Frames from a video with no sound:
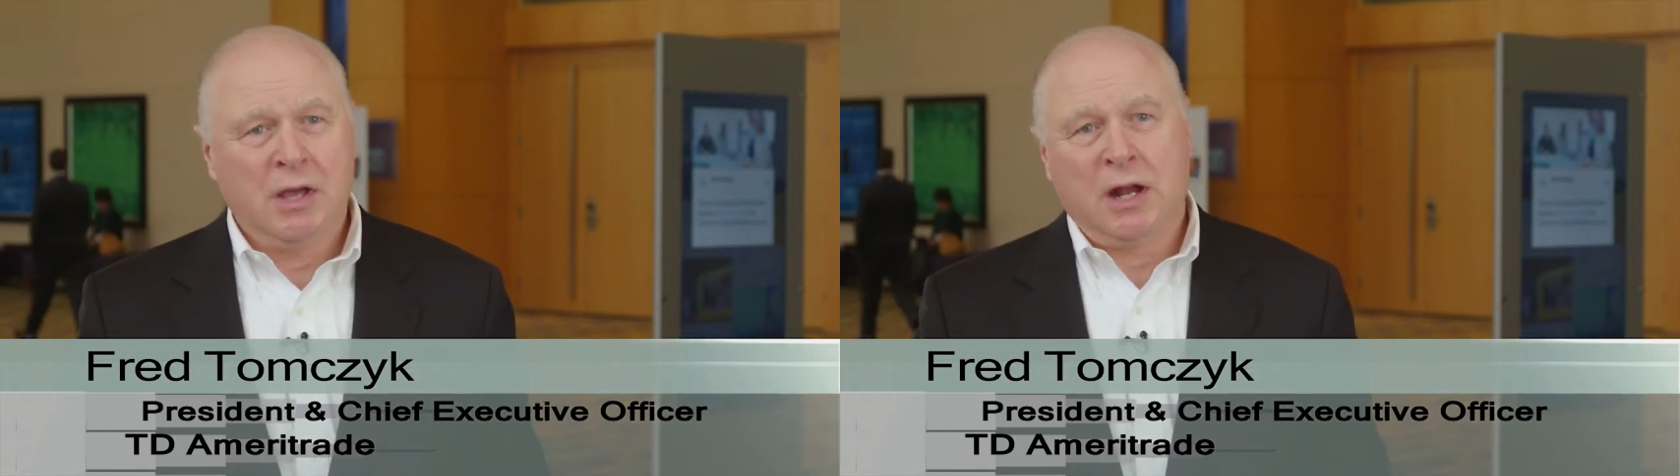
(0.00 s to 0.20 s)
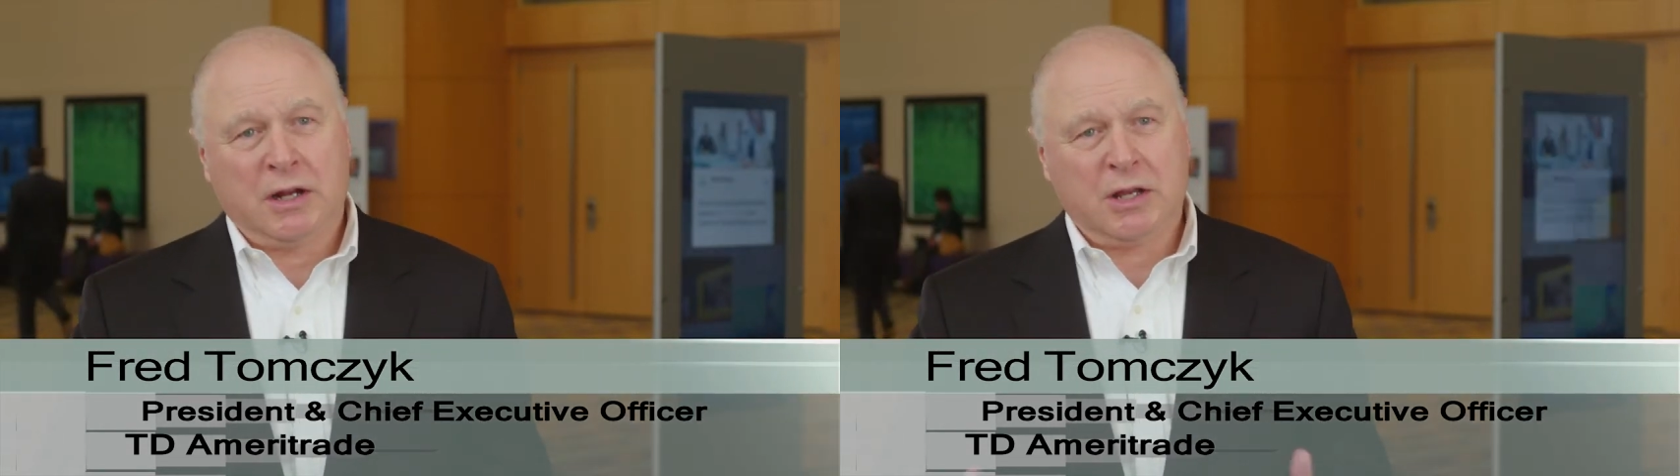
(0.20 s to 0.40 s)

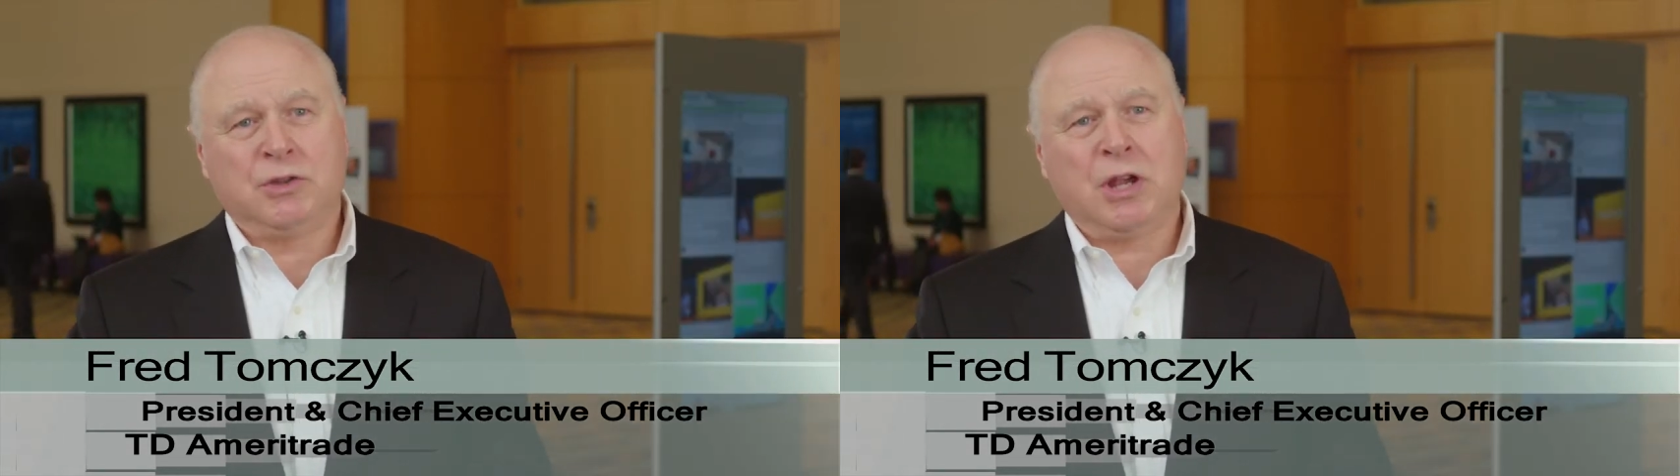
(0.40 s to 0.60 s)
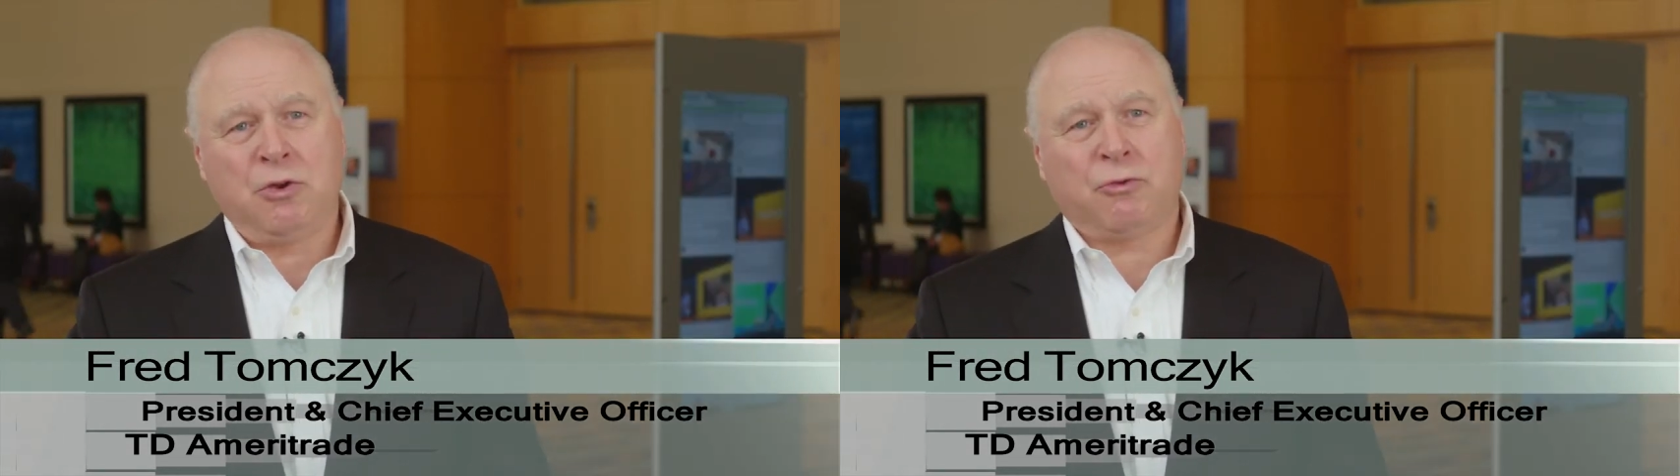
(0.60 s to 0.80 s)
and
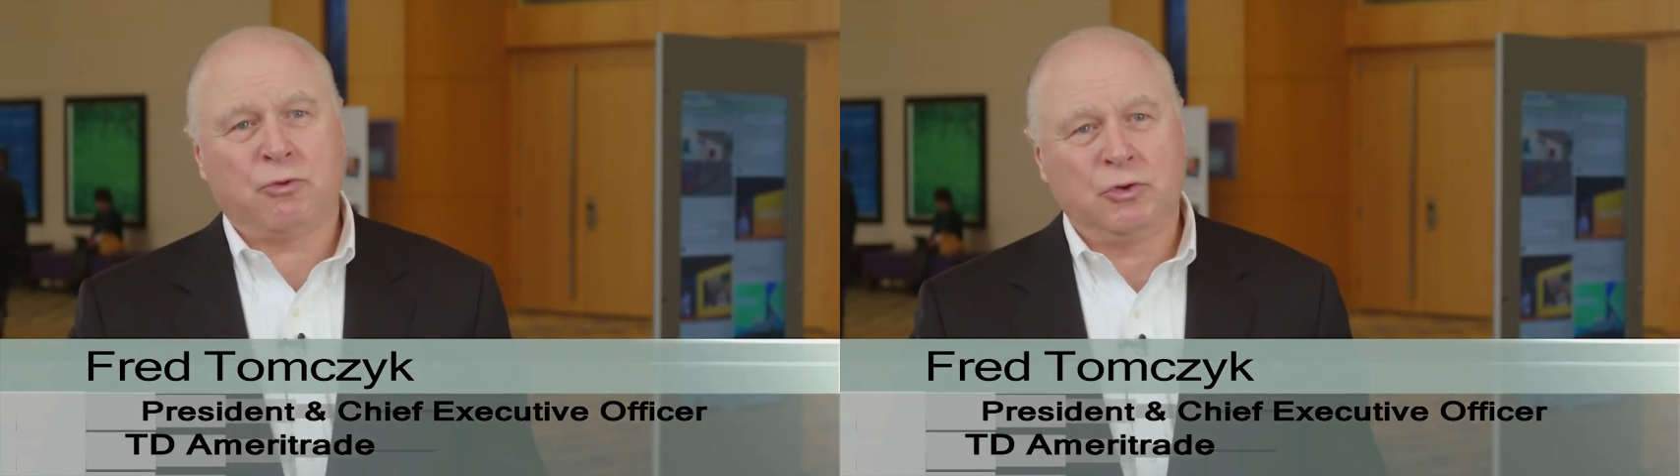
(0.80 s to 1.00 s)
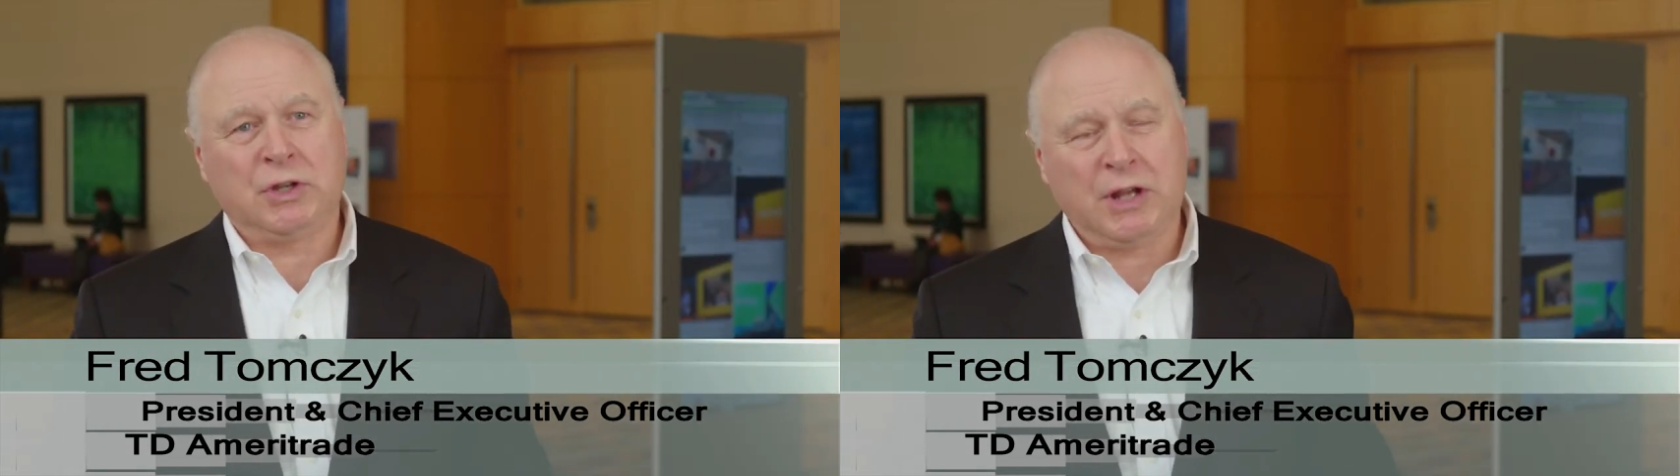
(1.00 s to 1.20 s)
continue
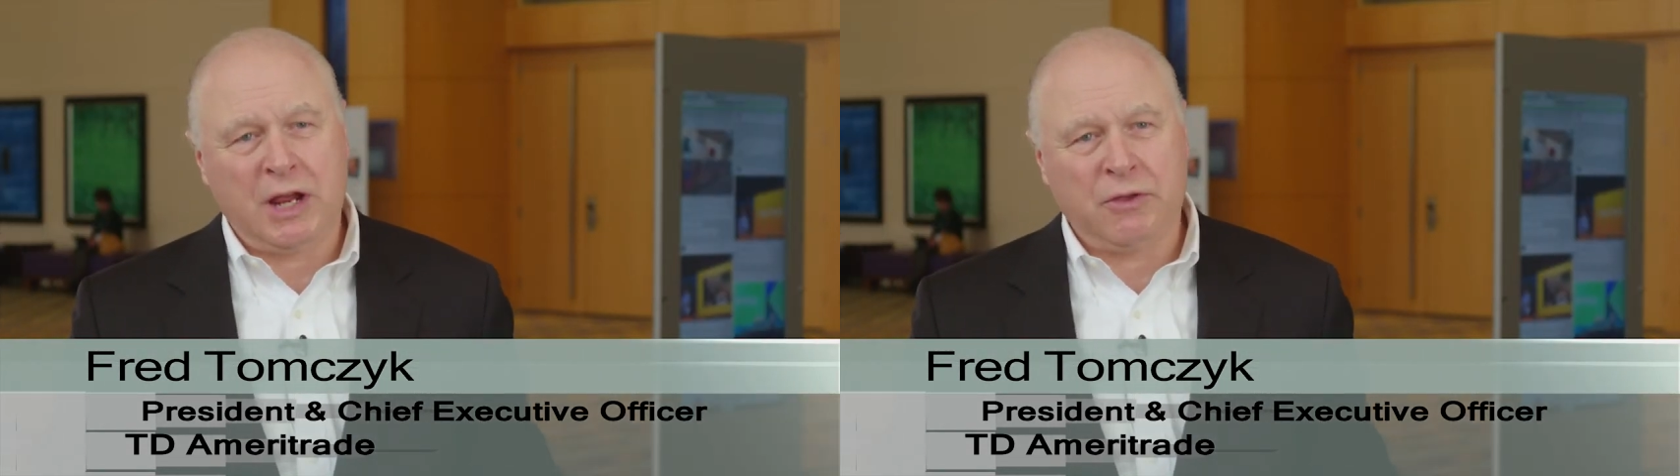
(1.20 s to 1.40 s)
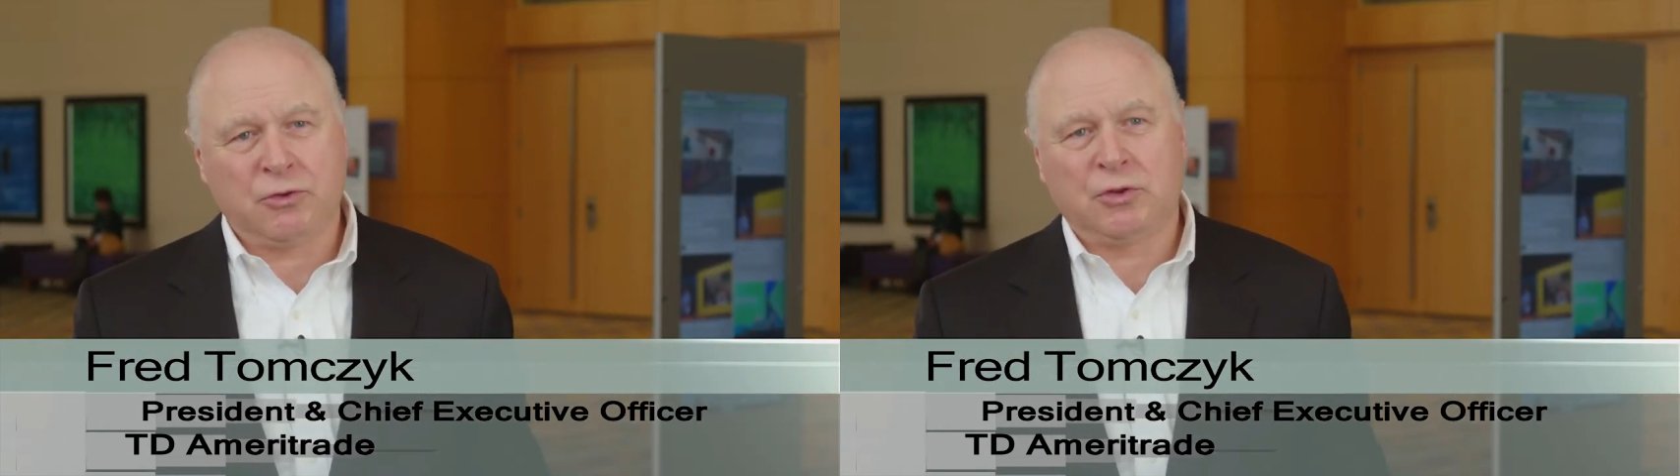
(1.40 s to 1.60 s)
through
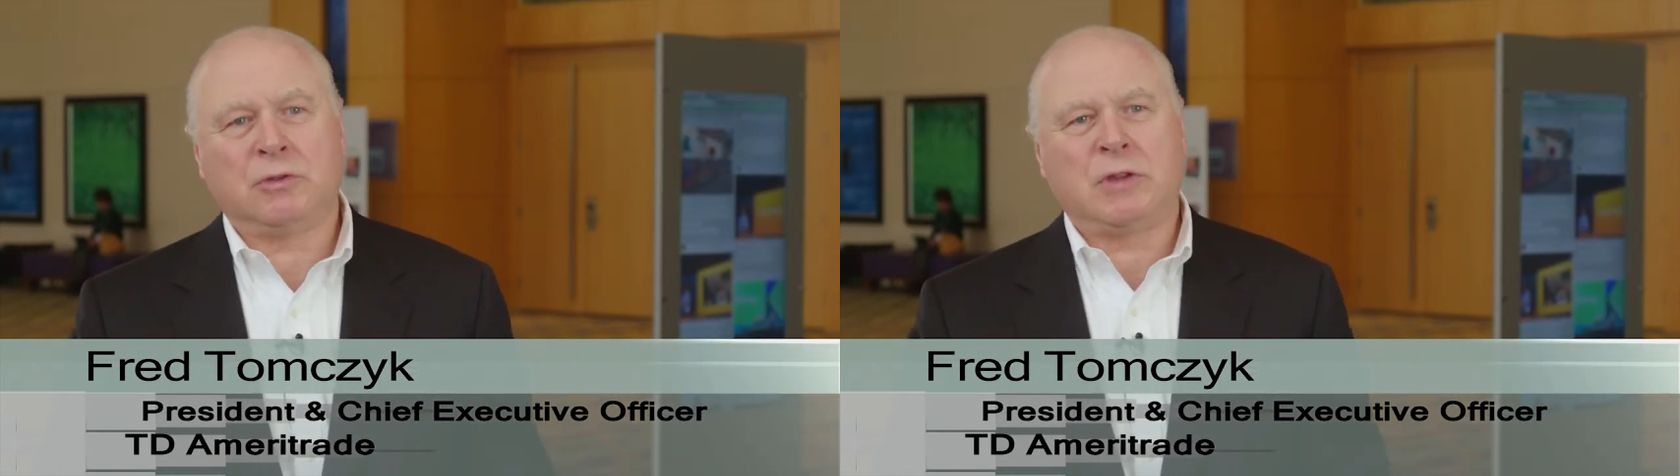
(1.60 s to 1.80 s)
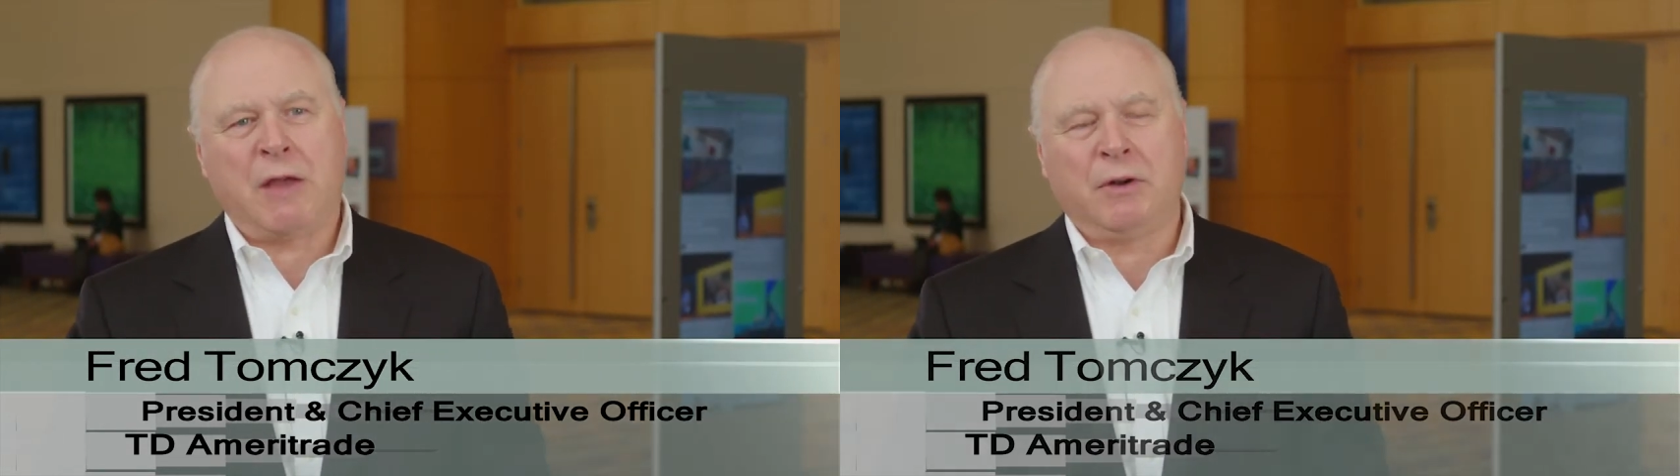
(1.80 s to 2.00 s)
today, there's
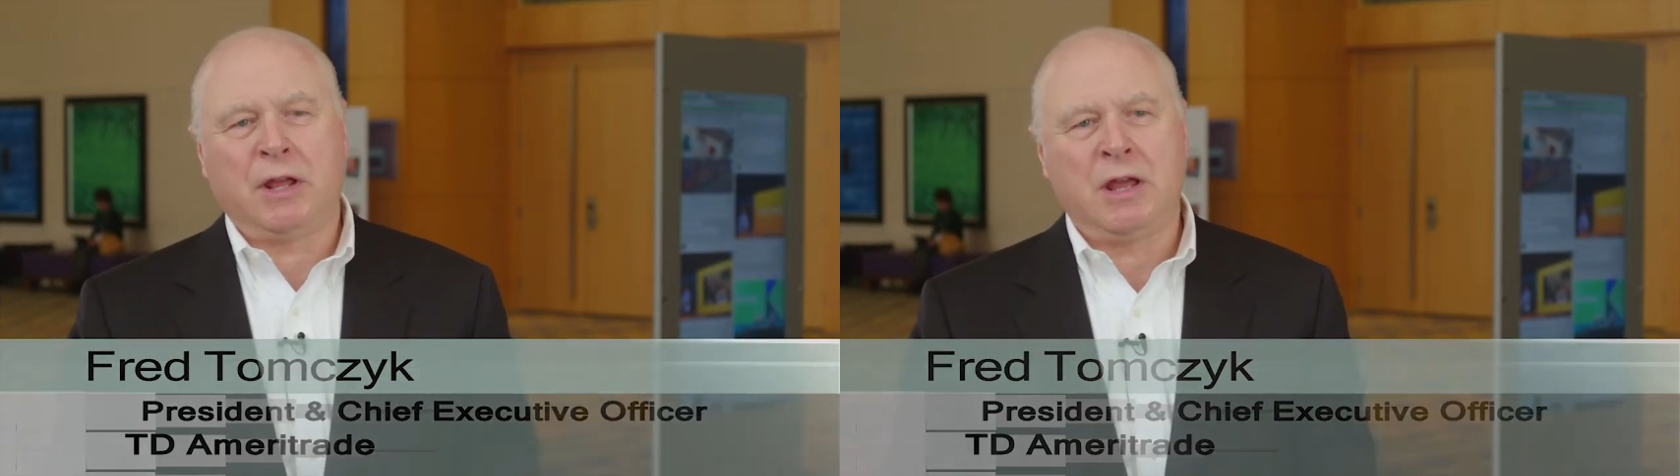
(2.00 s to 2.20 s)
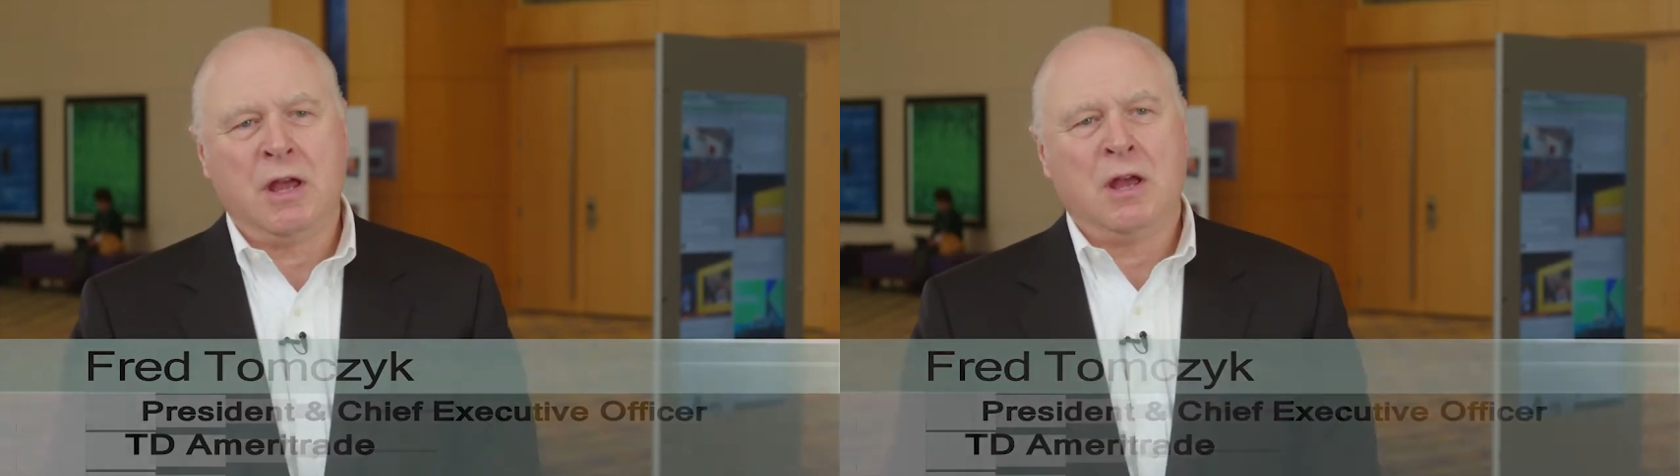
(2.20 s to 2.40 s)

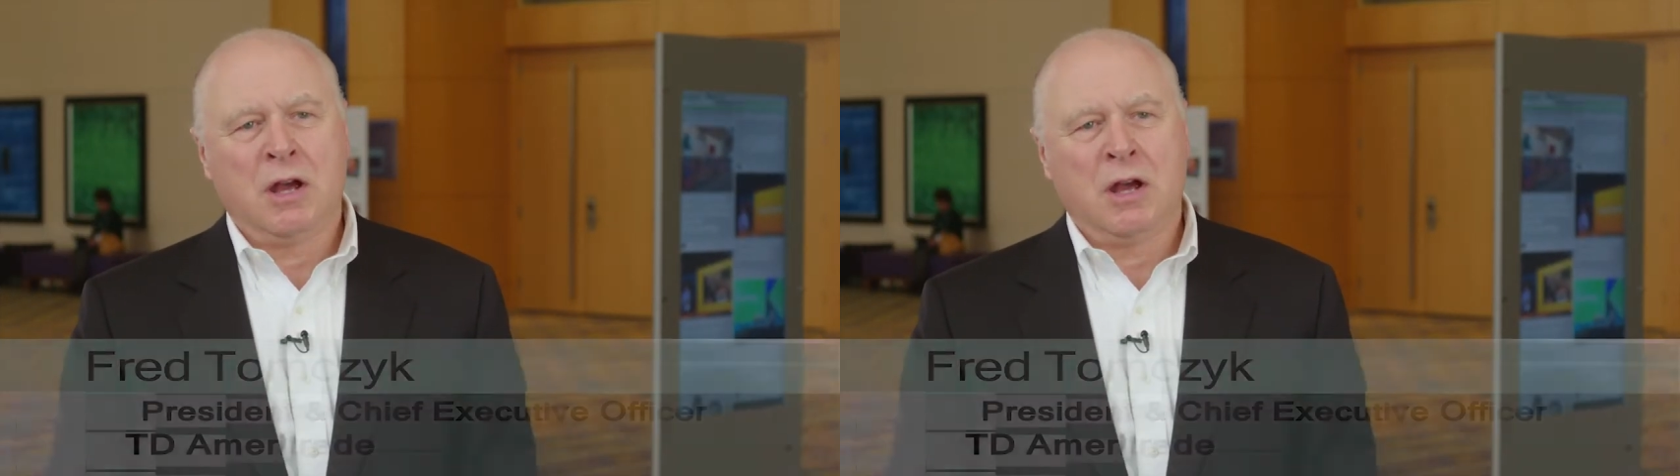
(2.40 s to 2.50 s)
definitely